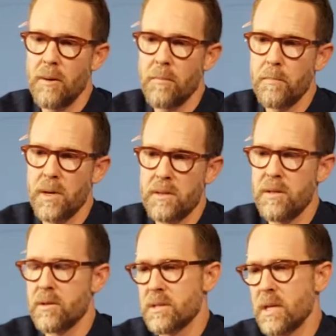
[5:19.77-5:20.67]
But
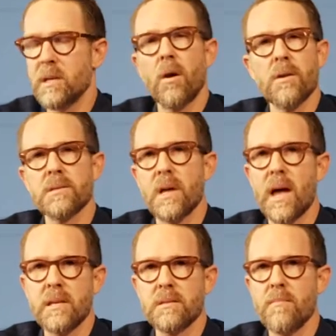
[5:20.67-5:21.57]
there's like an art and
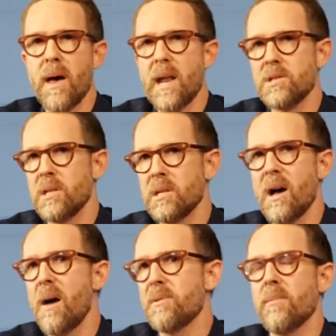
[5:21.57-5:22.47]
science to managing to
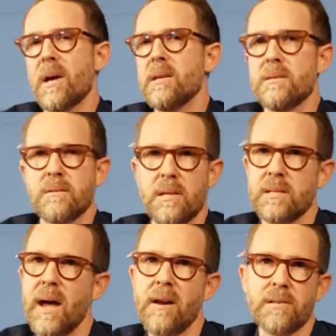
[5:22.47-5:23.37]
optimize the
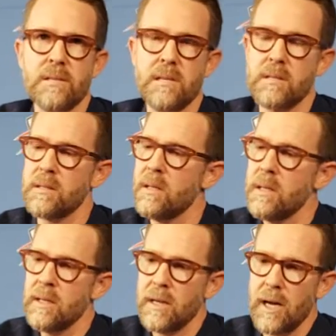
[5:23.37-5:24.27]
entire season.
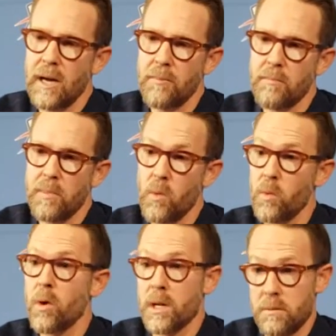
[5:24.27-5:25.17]
But we
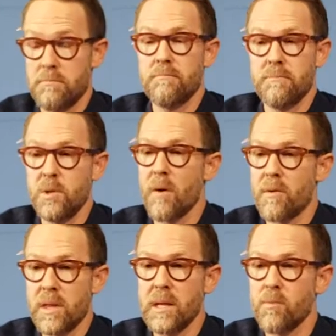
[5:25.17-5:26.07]
want to do
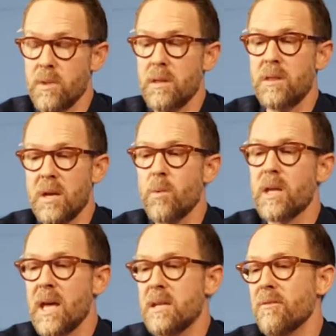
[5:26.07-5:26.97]
everything we
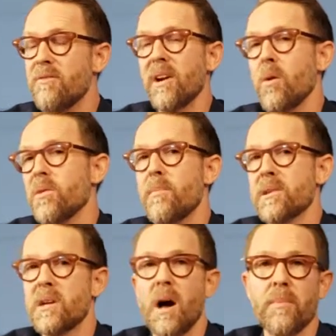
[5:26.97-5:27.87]
can to figure out what the
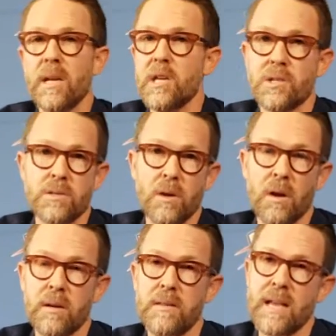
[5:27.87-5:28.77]
best combinations
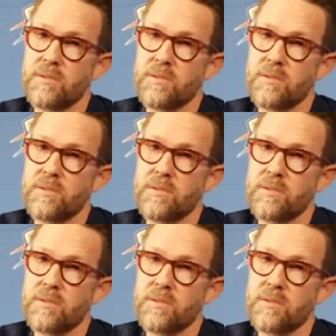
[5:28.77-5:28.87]
are, and that's